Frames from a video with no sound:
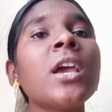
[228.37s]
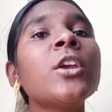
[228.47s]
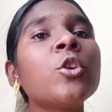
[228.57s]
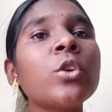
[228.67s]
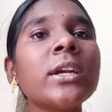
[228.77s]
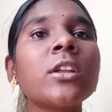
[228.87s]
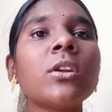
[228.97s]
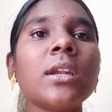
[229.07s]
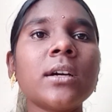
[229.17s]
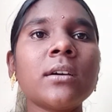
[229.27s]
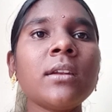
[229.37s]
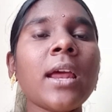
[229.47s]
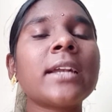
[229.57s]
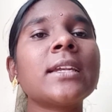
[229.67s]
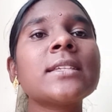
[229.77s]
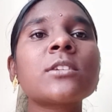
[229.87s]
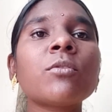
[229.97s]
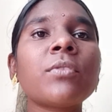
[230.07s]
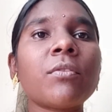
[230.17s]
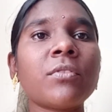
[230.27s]
You need to learn at least to
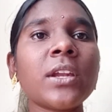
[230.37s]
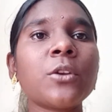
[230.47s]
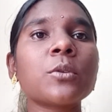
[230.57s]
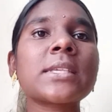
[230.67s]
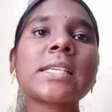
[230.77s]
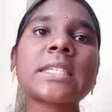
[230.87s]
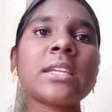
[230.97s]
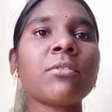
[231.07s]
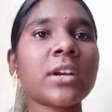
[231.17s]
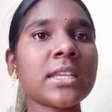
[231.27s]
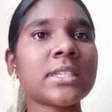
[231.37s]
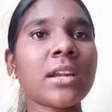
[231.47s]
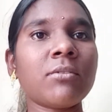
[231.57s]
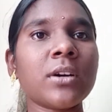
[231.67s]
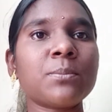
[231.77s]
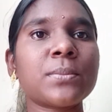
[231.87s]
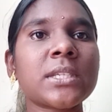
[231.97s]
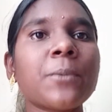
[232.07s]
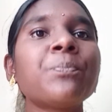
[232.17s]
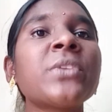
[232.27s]
50 to 60 phrasal verbs